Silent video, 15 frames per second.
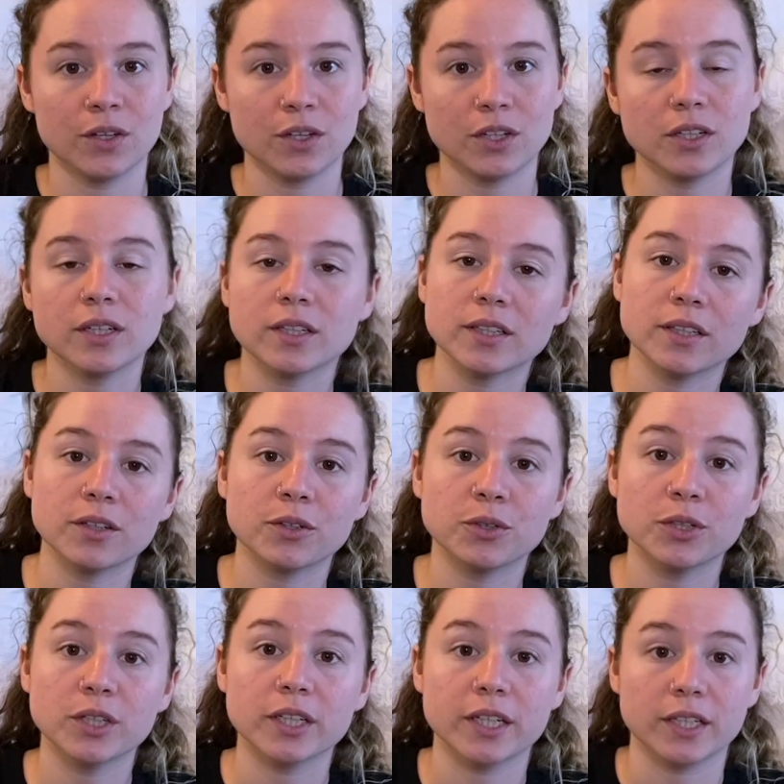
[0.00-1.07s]
You look a little
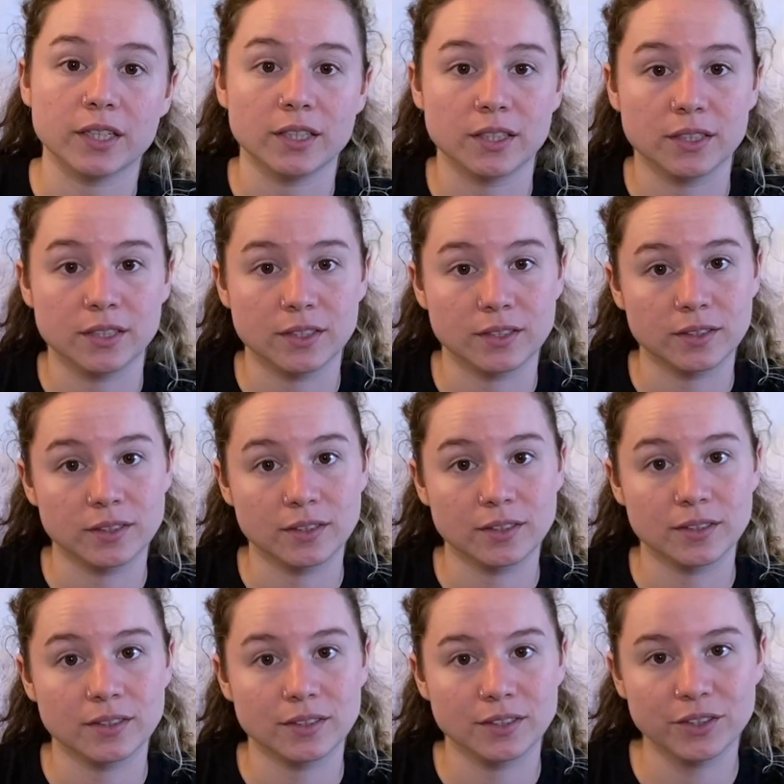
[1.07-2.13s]
crooked.
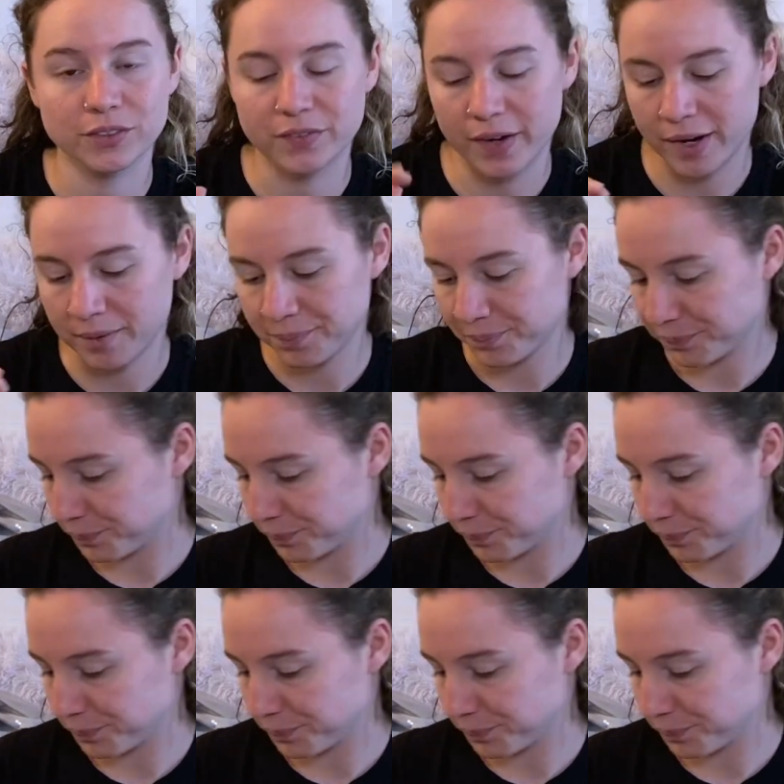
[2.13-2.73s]
You're fine.